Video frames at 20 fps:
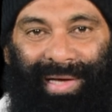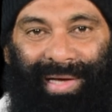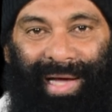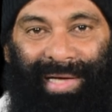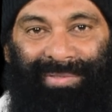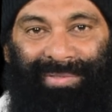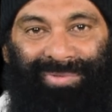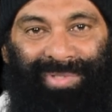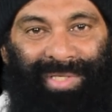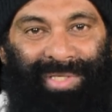
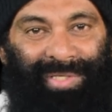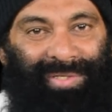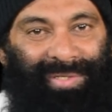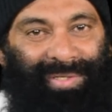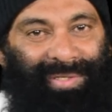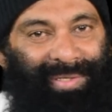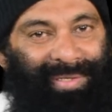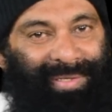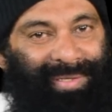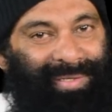I
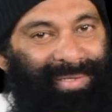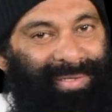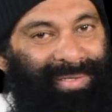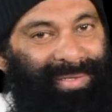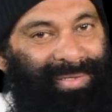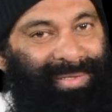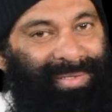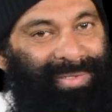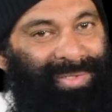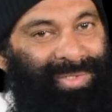think
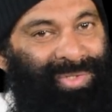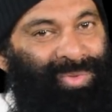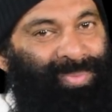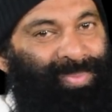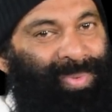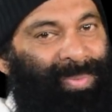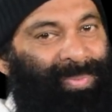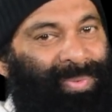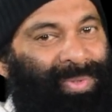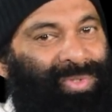you
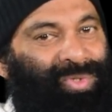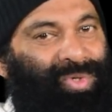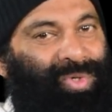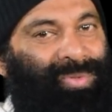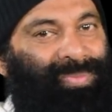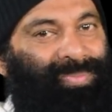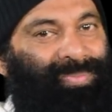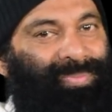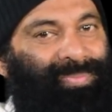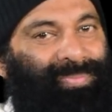people
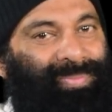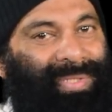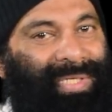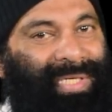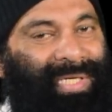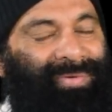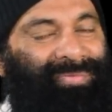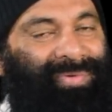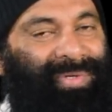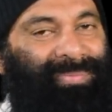don't
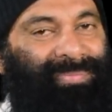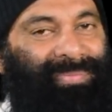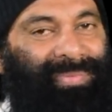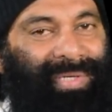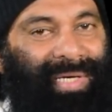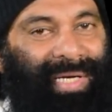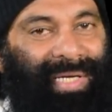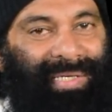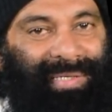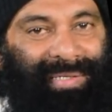believe in
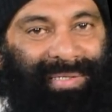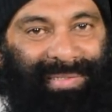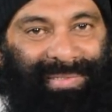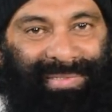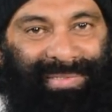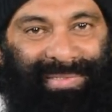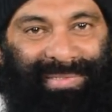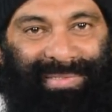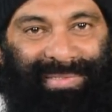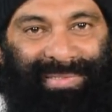
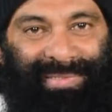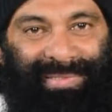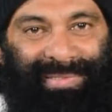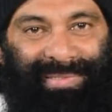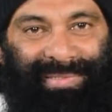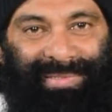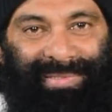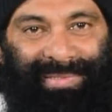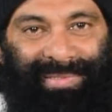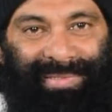
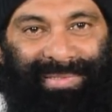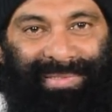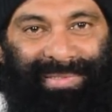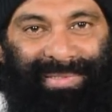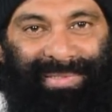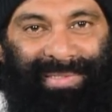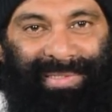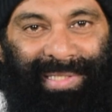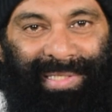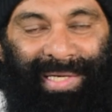
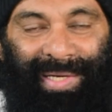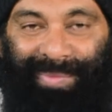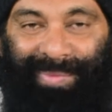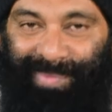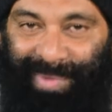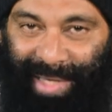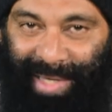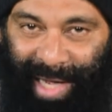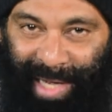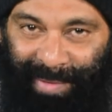miracles,
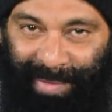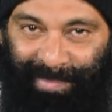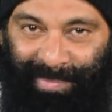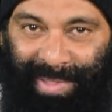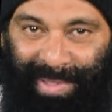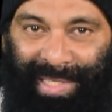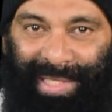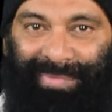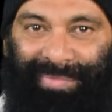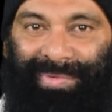but I
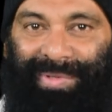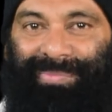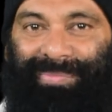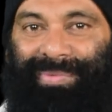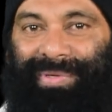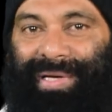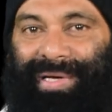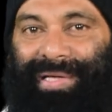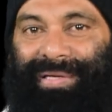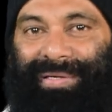believe in
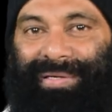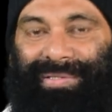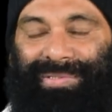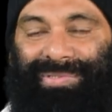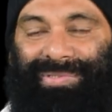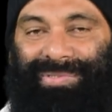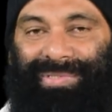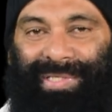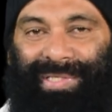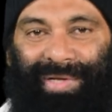
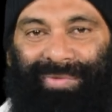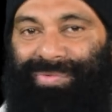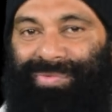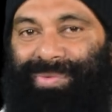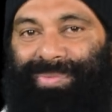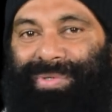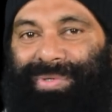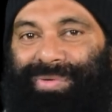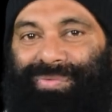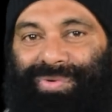miracles. And
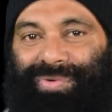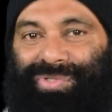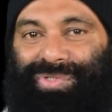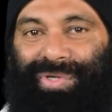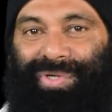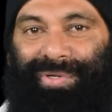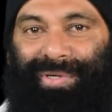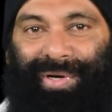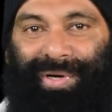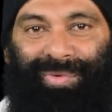everybody was
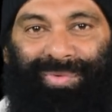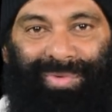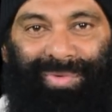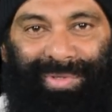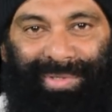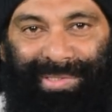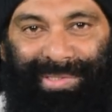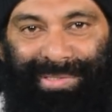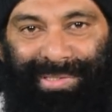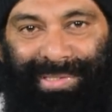shocked. How
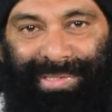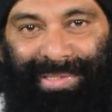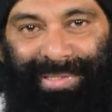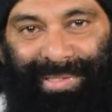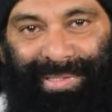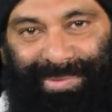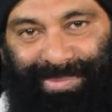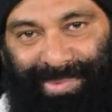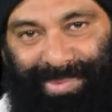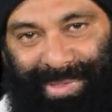could
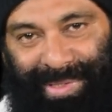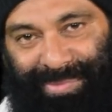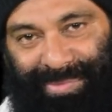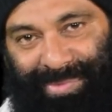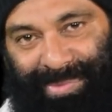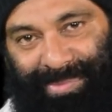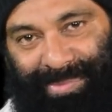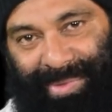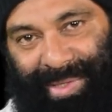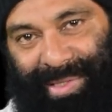Rajinikanth
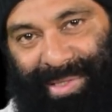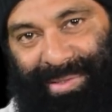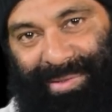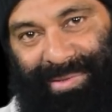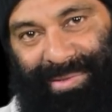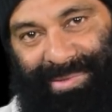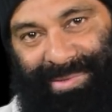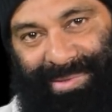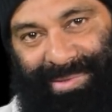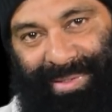believe in
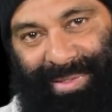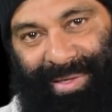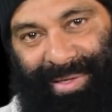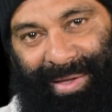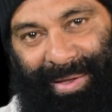miracles?